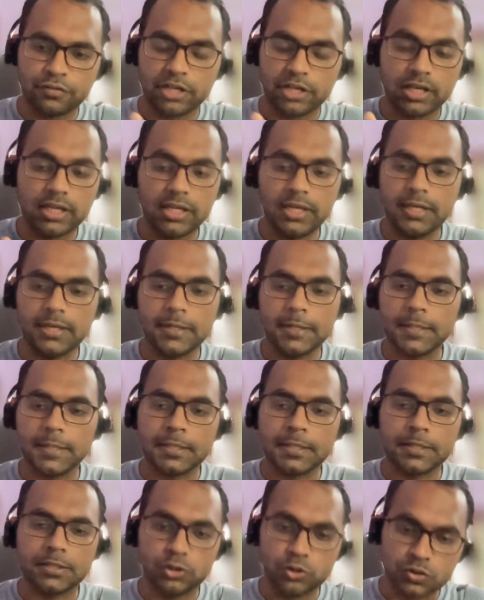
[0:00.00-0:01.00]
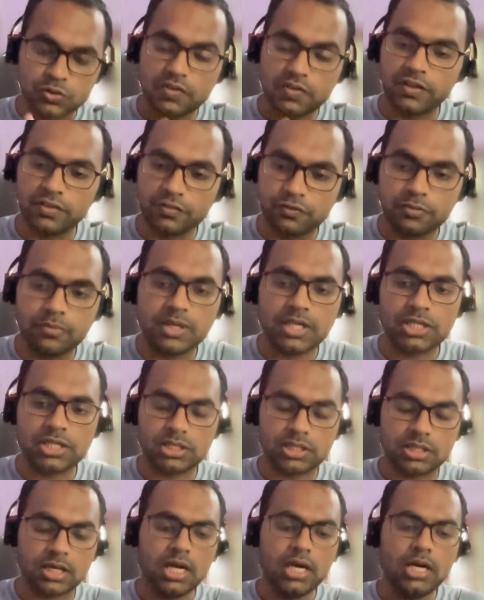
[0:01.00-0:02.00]
really useful
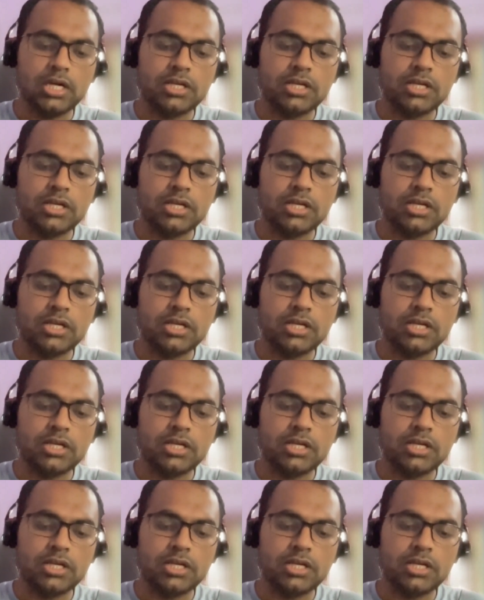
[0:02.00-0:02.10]
information.